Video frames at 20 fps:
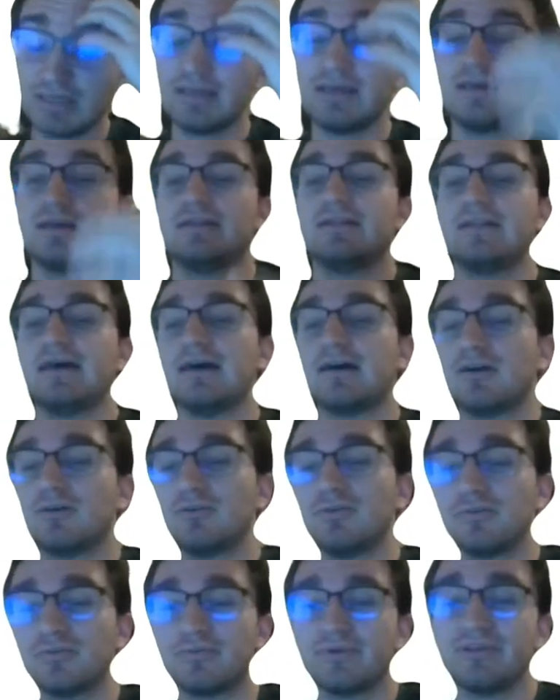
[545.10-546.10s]
And
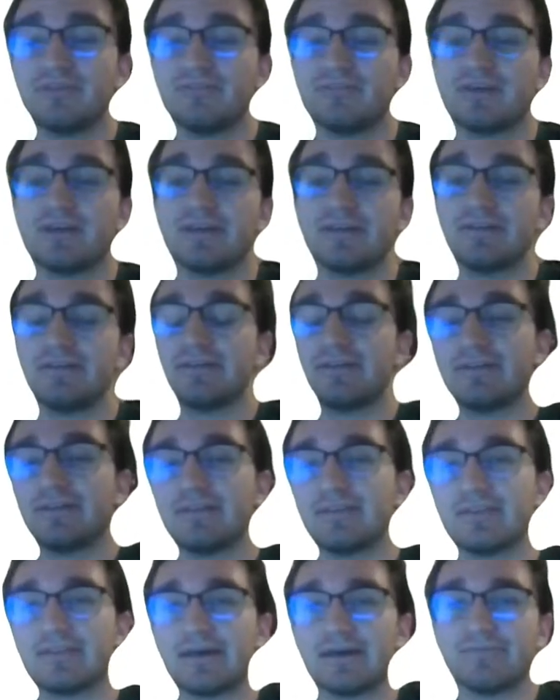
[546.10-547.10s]
now we've hit
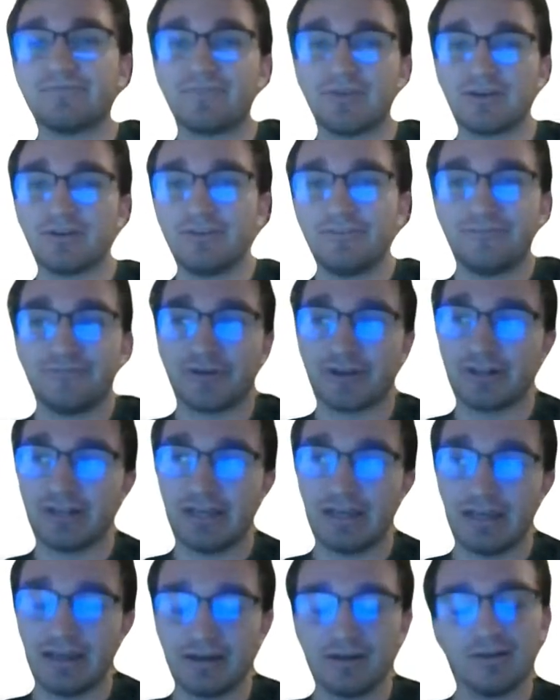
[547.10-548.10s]
that very fun
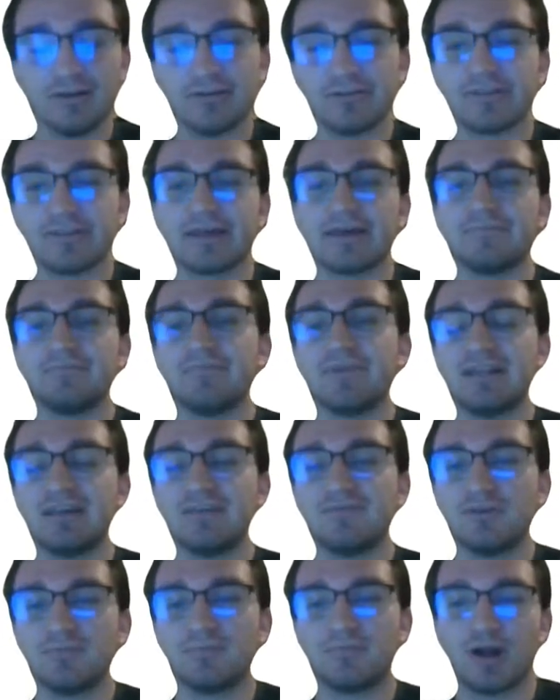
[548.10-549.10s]
error that many of
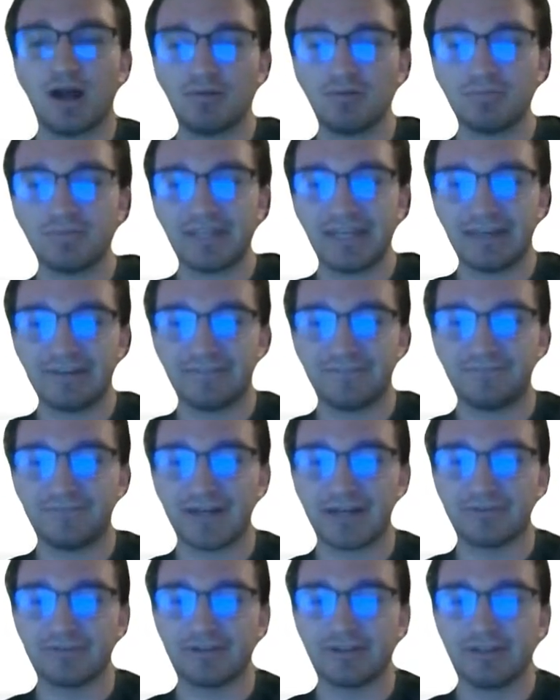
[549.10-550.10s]
you probably have
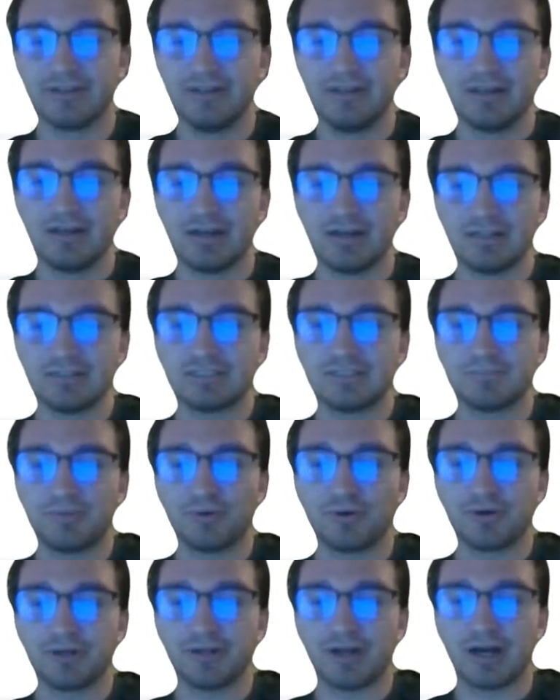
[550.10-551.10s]
found.
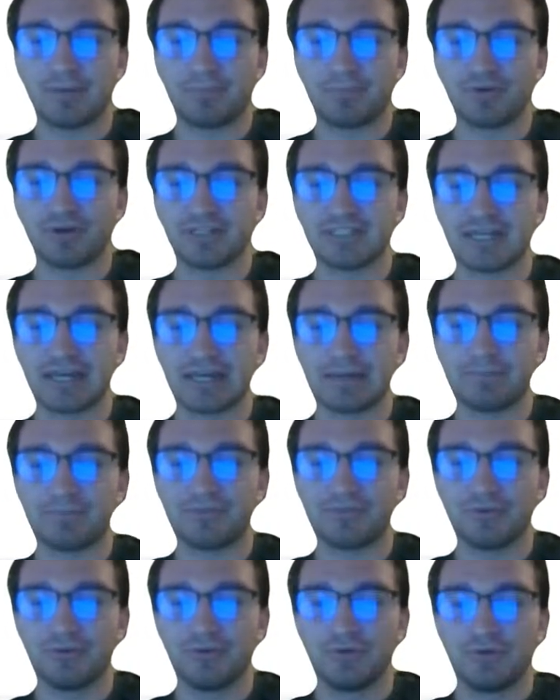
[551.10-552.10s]
Unsupported operand
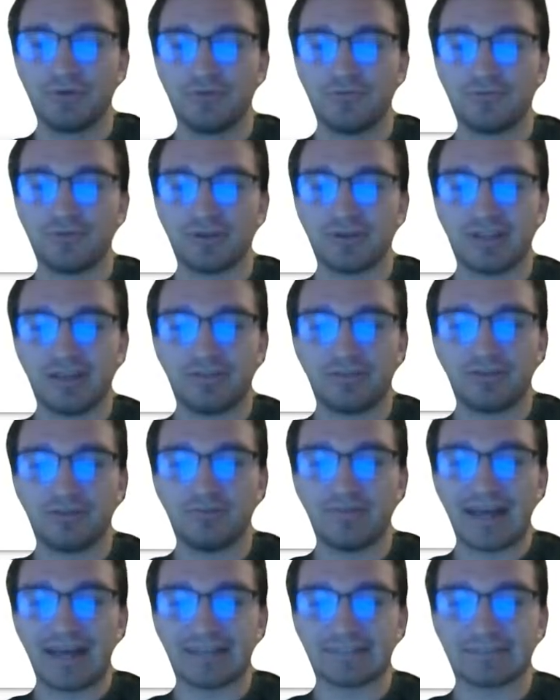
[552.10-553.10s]
types for tensor
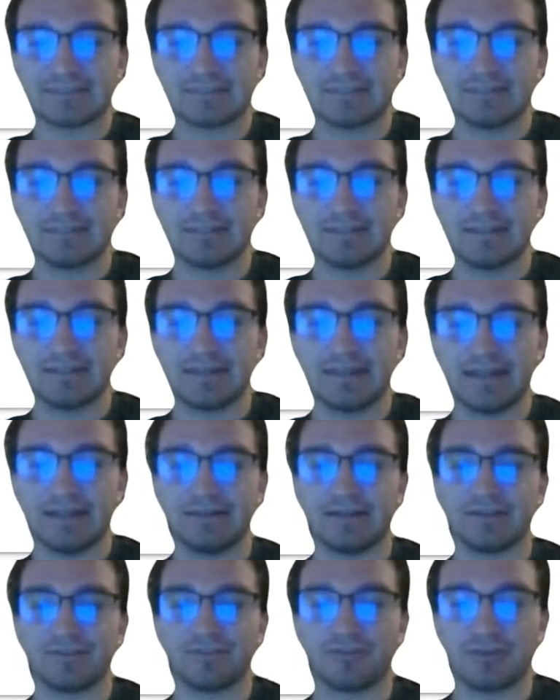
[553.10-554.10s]
mask and
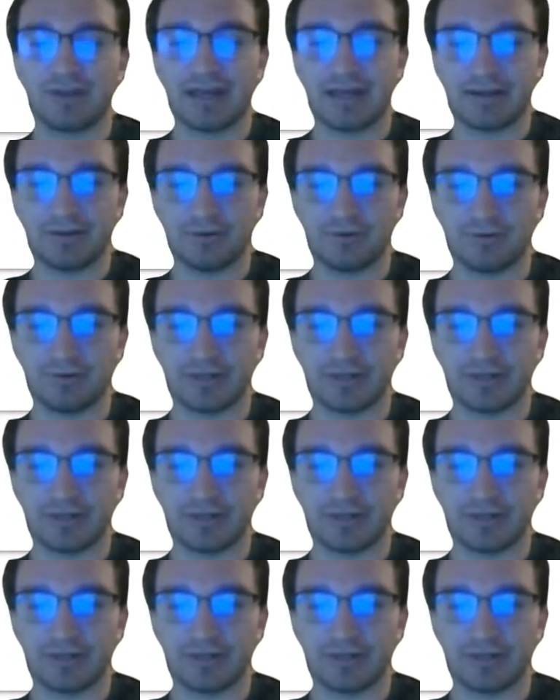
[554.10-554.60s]
tensor category.